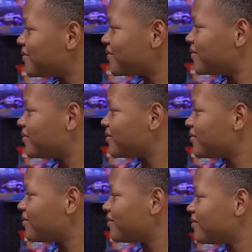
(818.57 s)

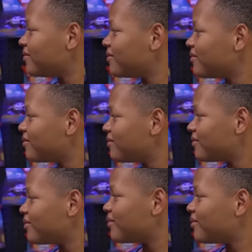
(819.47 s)

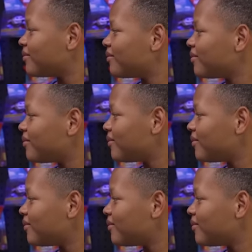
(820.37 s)
(not speaking)